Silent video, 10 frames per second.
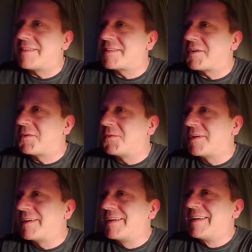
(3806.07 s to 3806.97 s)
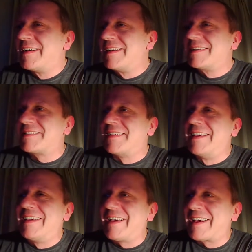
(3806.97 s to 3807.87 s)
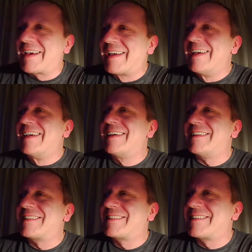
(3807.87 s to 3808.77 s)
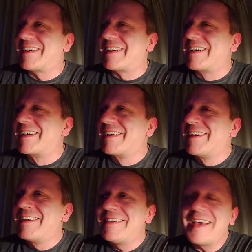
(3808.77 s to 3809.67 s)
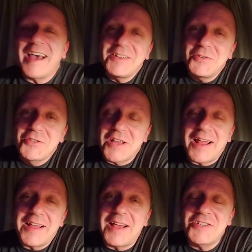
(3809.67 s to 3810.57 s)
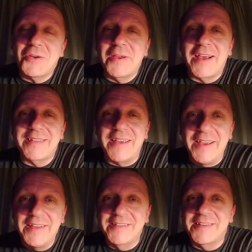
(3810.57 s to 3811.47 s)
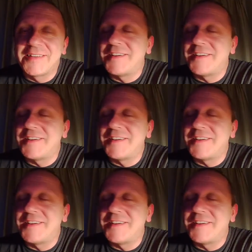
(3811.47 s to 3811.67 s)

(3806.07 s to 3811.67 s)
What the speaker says: So yeah, it's I do I show it as it is.